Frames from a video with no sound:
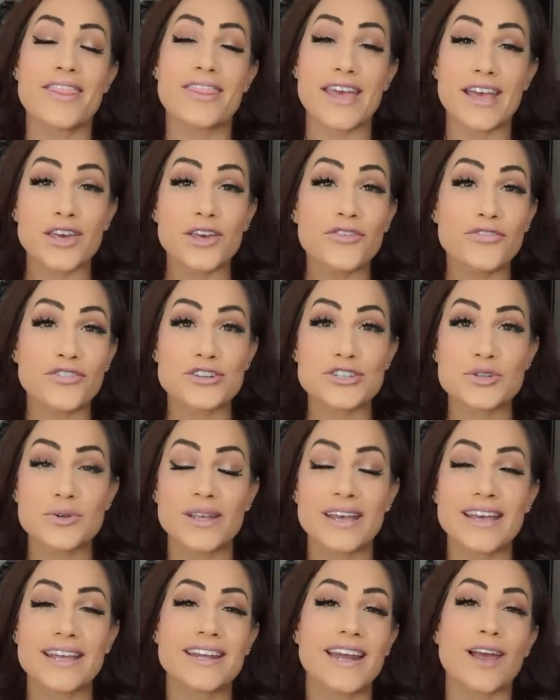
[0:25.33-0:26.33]
Thank you for
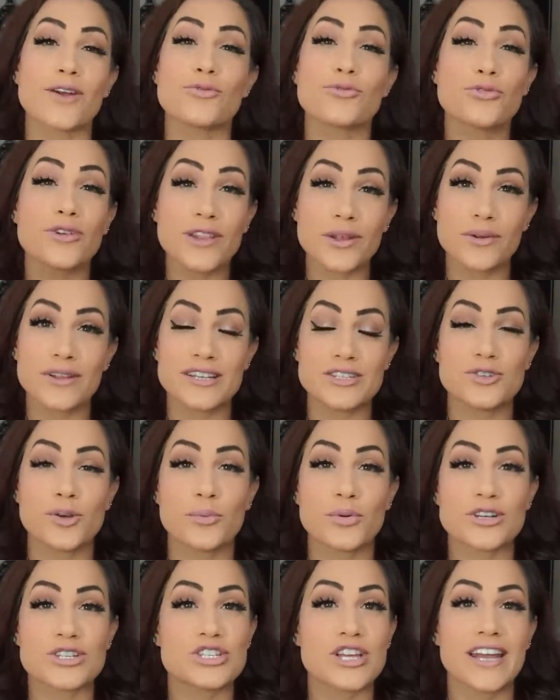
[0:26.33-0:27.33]
tuning in. I really, really do
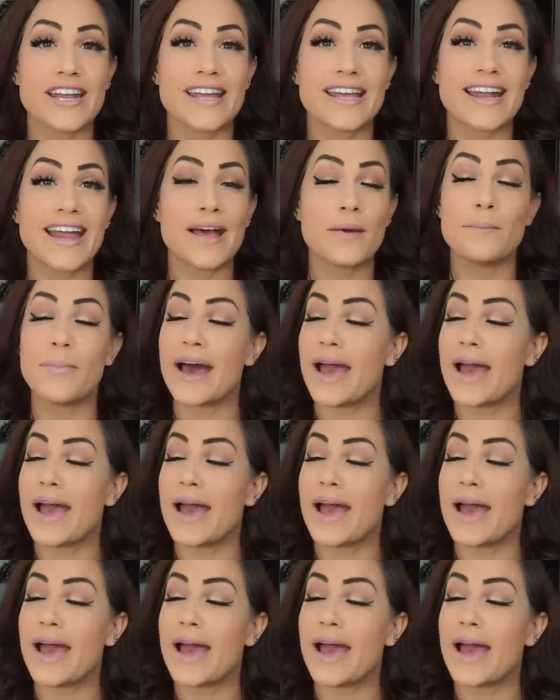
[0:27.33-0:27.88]
appreciate it.